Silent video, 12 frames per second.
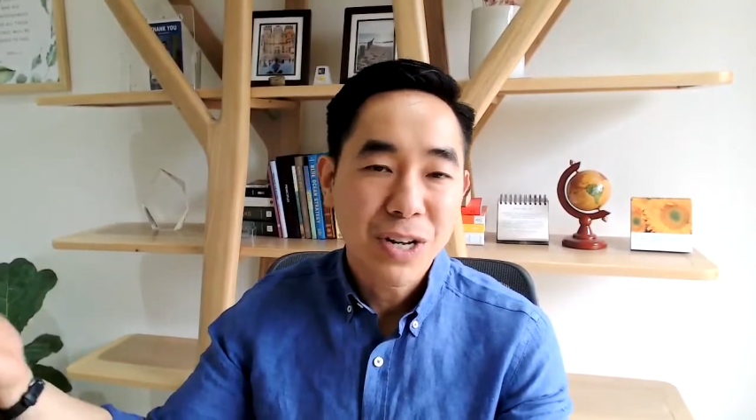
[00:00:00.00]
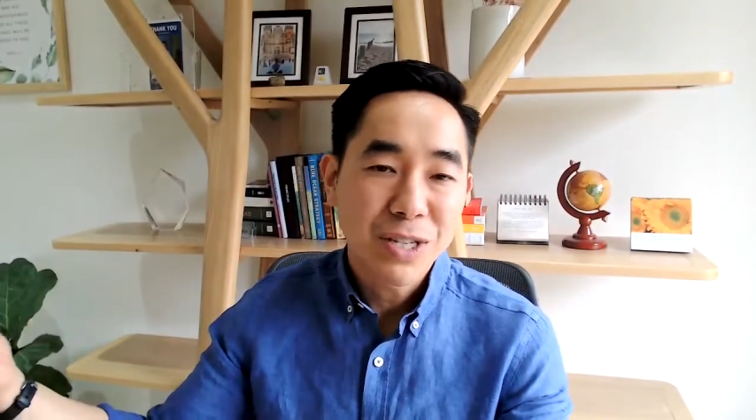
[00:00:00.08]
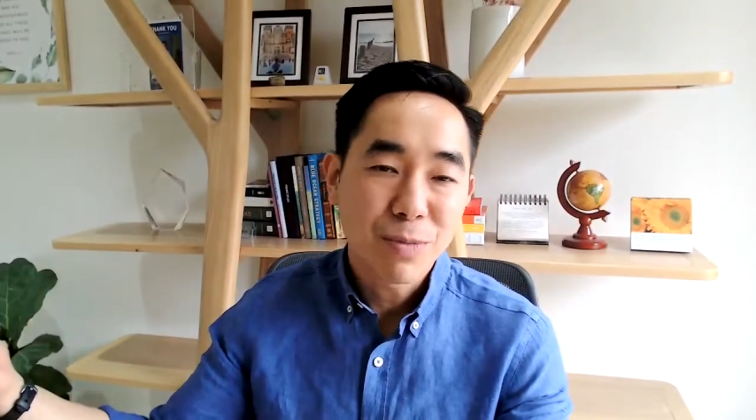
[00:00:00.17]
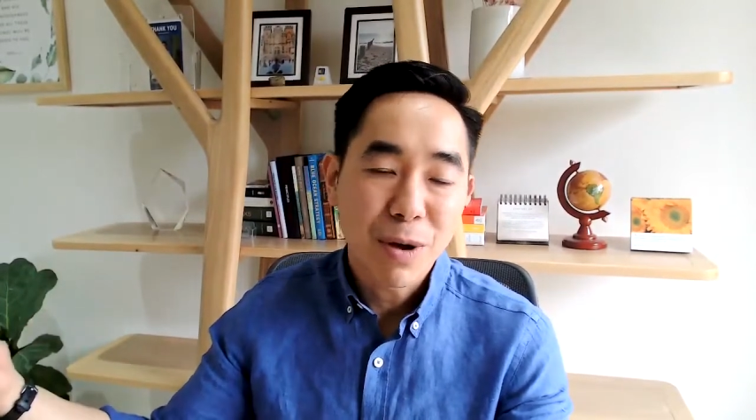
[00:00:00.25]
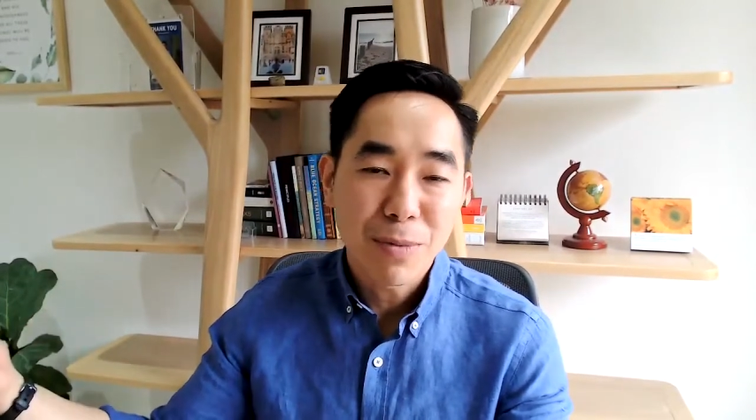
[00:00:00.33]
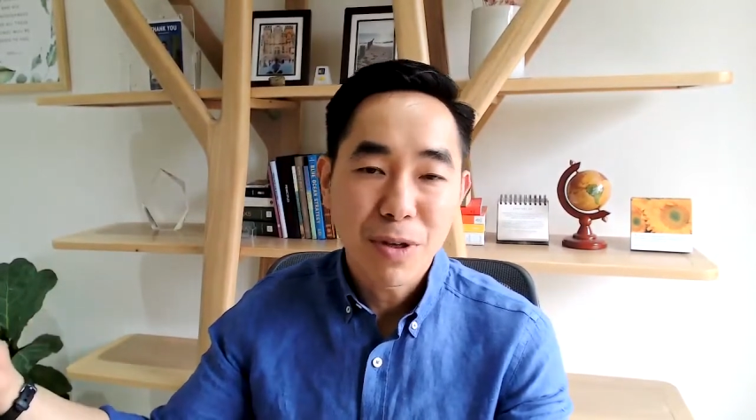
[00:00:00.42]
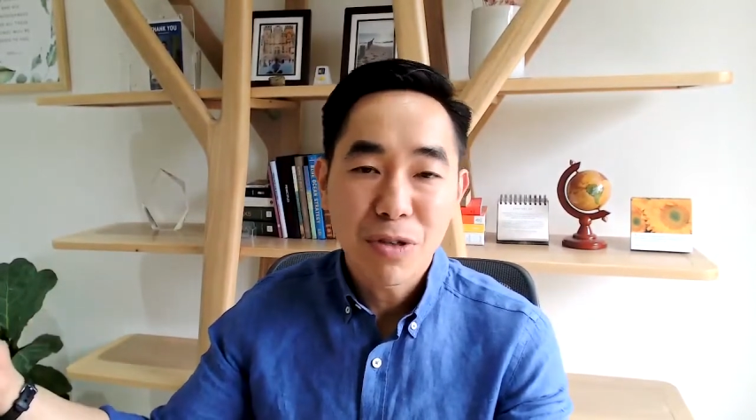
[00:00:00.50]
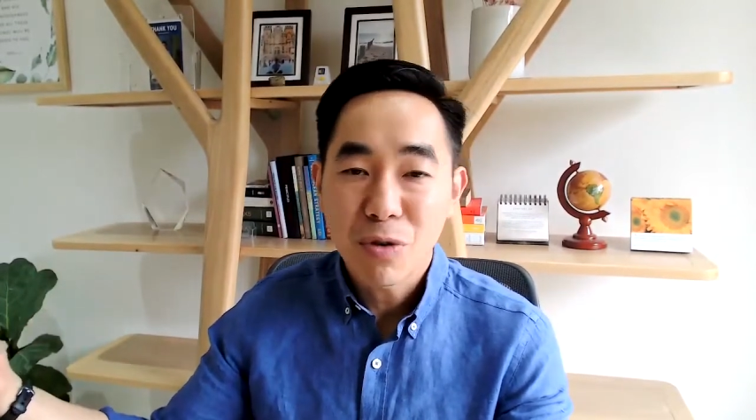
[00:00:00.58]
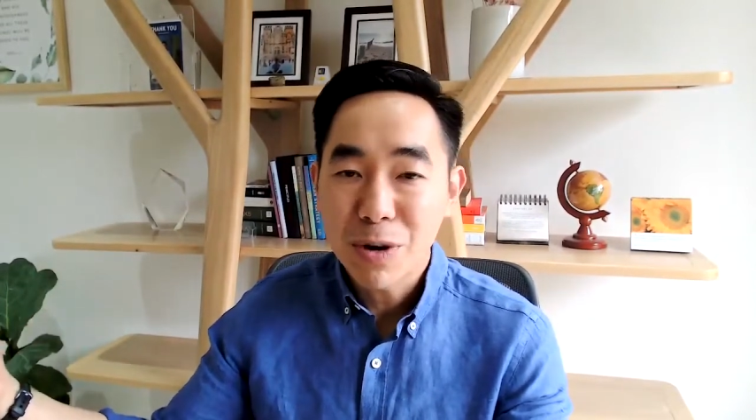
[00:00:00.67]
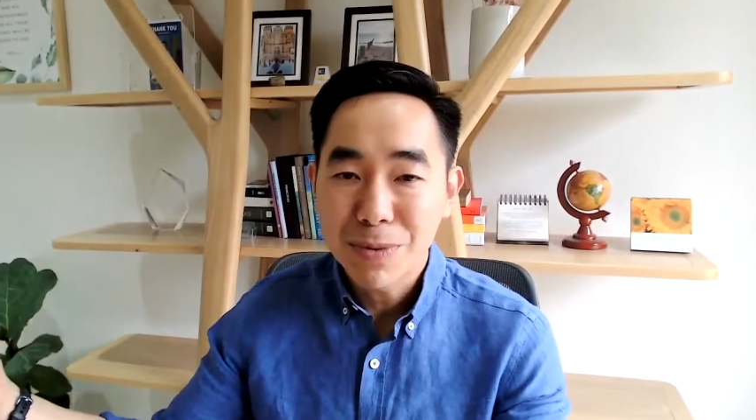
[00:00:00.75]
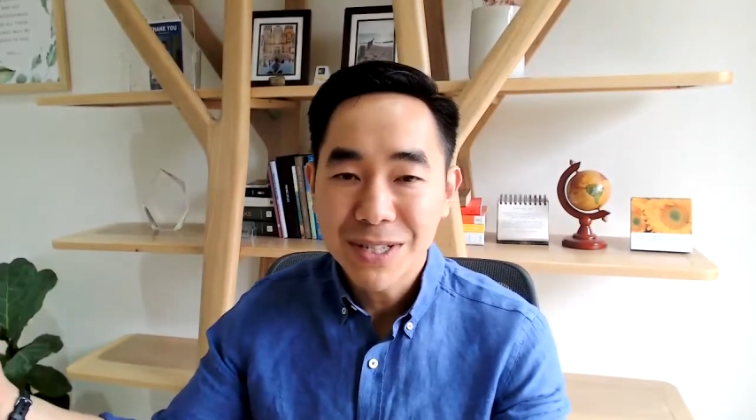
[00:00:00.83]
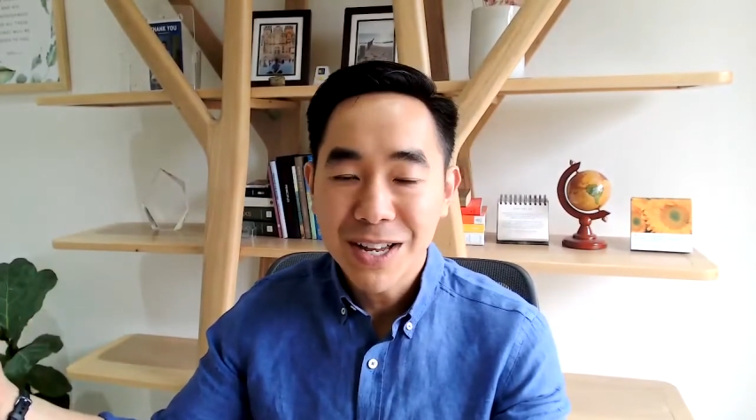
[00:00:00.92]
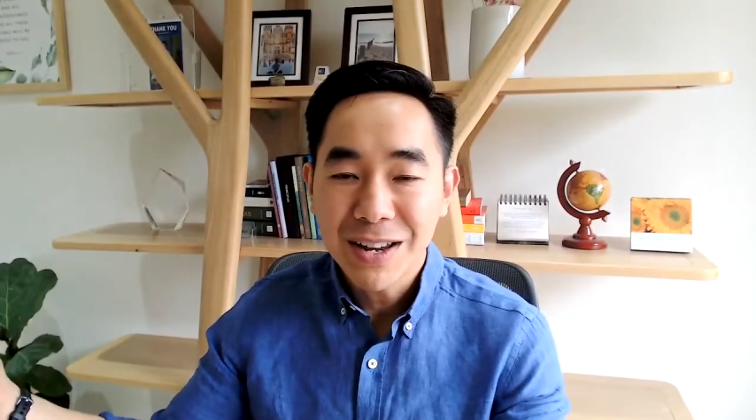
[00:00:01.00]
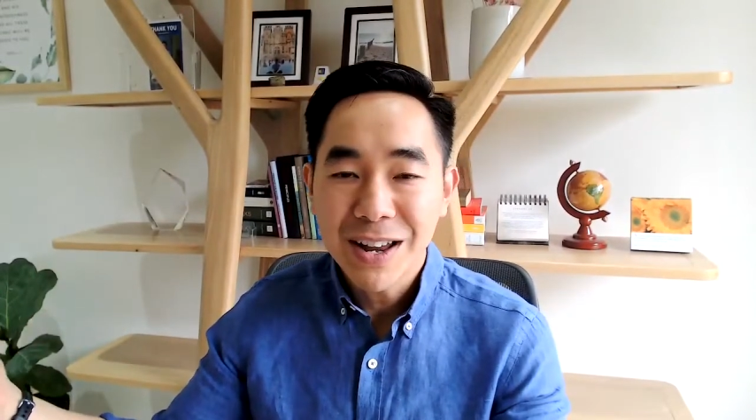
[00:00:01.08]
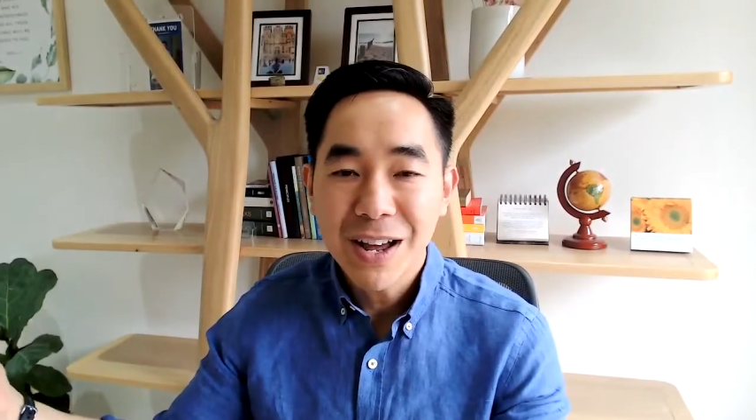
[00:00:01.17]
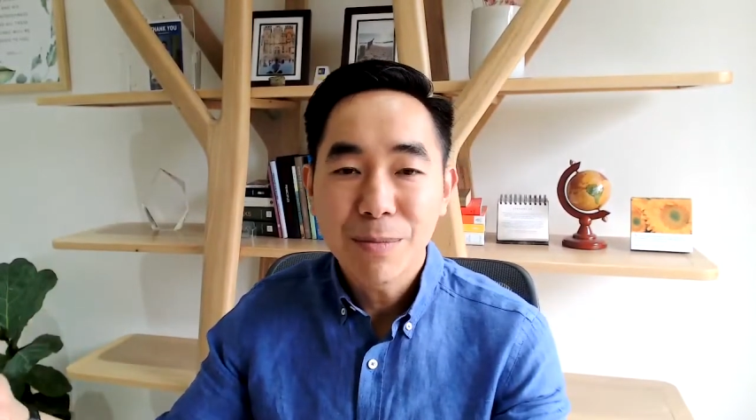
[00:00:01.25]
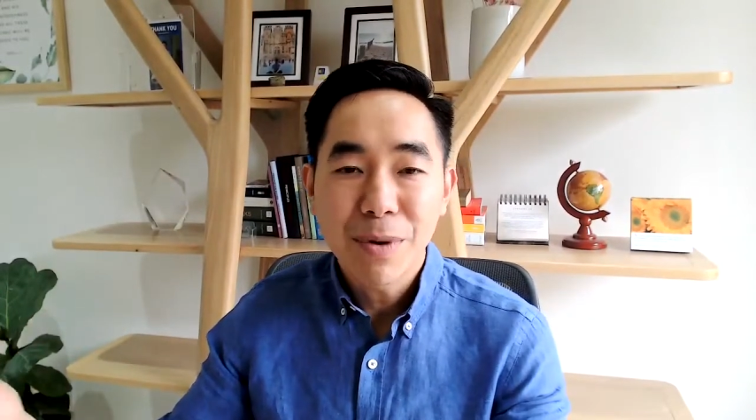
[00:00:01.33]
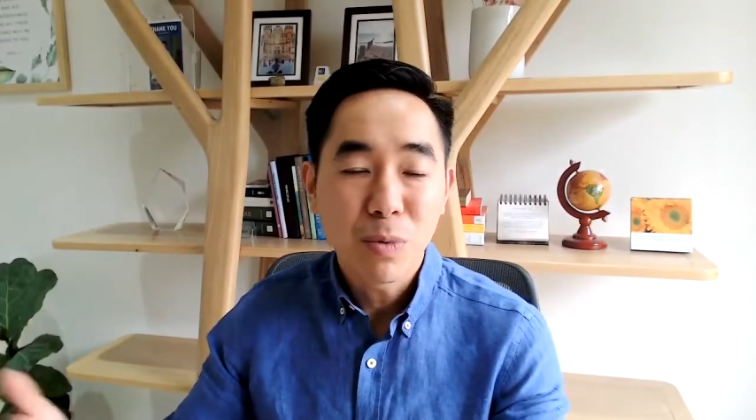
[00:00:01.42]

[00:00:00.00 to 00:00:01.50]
rates might be 3% now,